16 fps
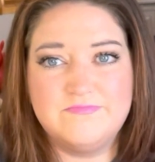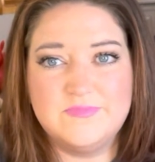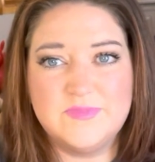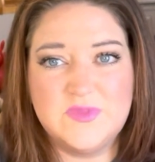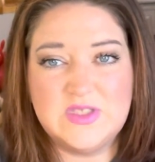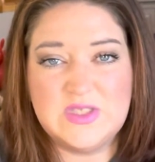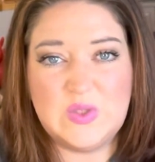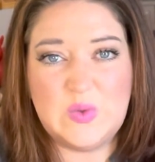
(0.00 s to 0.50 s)

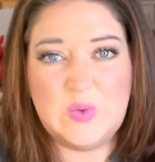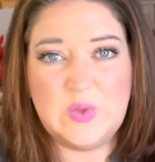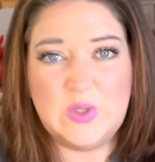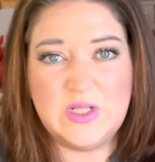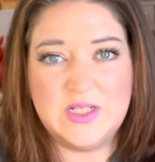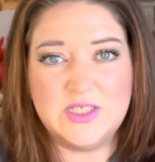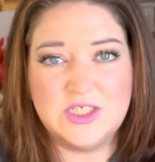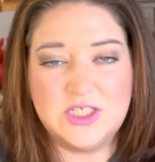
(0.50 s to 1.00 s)
school
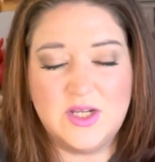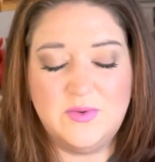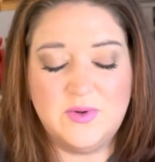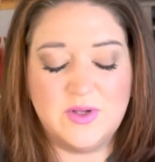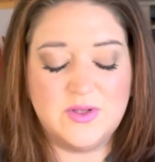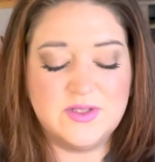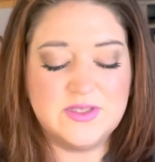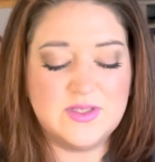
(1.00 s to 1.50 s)
in
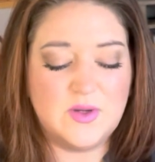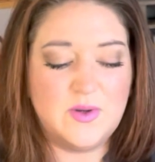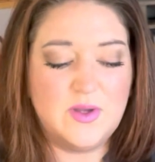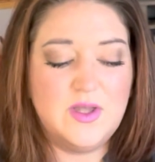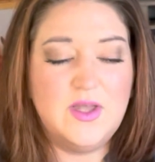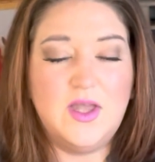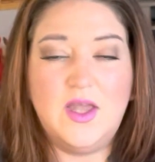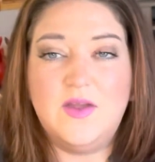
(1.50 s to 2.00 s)
general. So
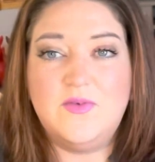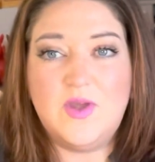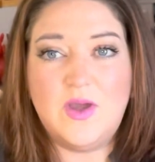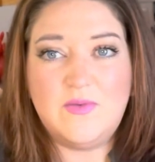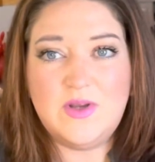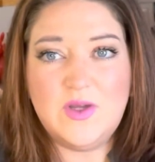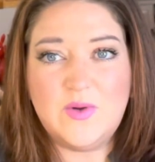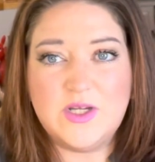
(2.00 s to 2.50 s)
if you have
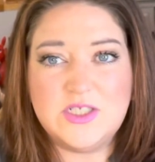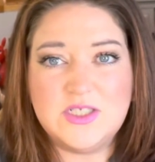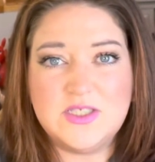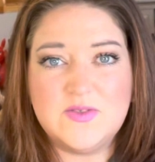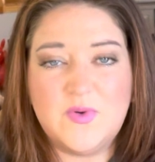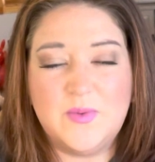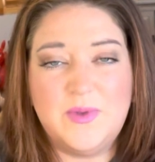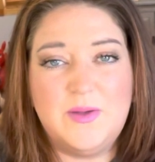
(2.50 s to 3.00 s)
any questions
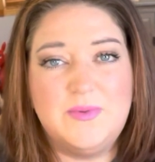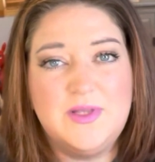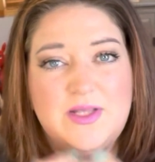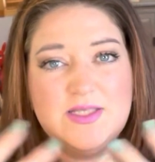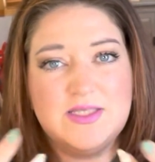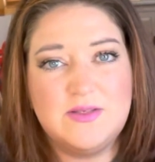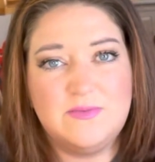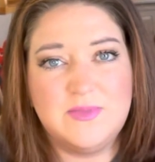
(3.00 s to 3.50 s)
for me,
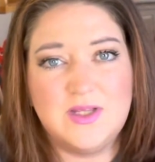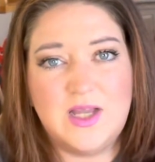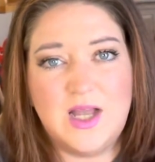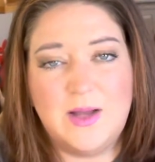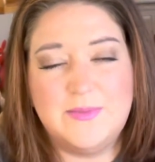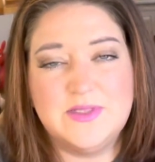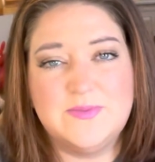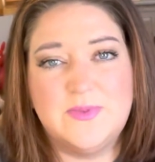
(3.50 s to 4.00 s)
please leave them in the
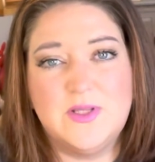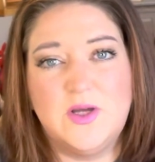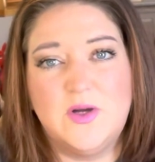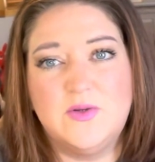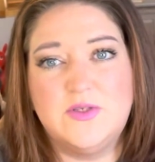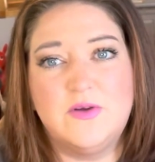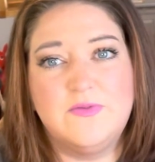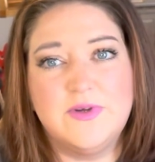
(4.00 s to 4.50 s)
comments below.
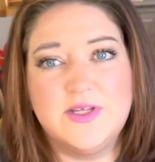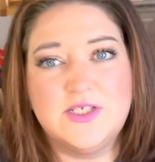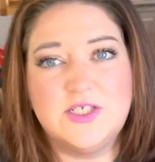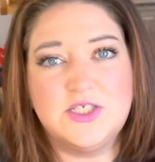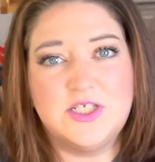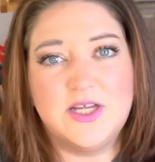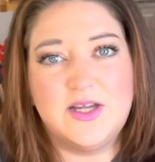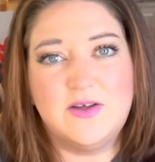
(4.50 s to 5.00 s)
Don't forget to
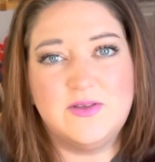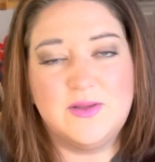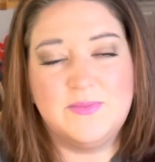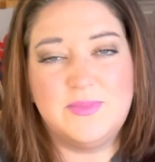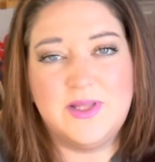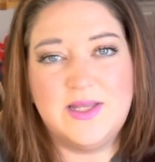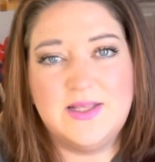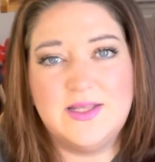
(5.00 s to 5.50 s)
check out the
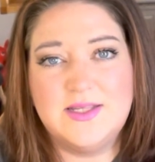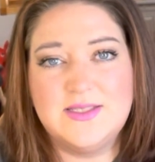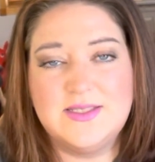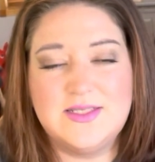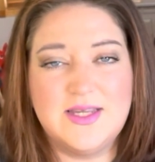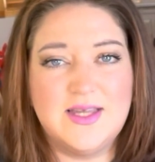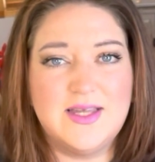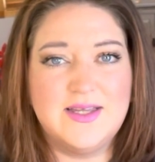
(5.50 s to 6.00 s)
playlist
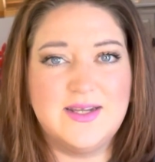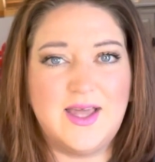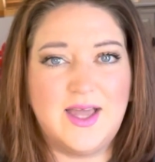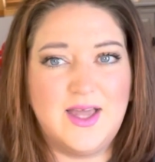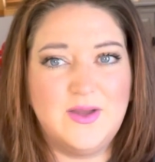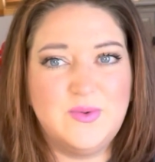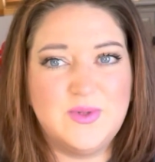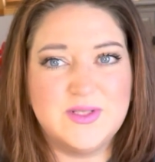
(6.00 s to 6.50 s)
and
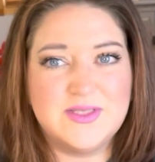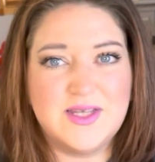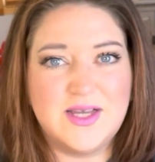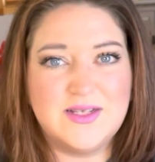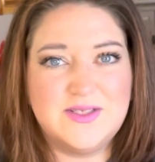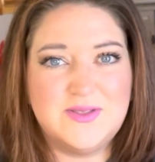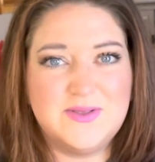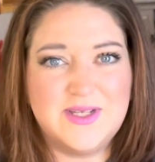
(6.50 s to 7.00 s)
I will
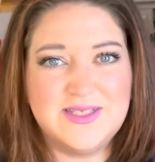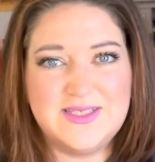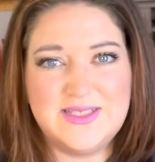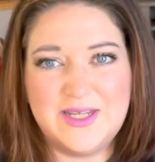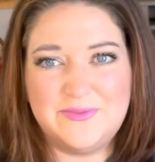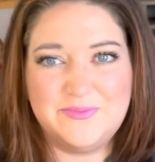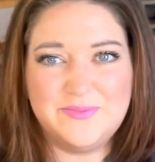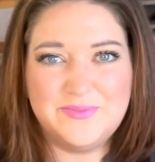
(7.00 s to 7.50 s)
talk to you next time.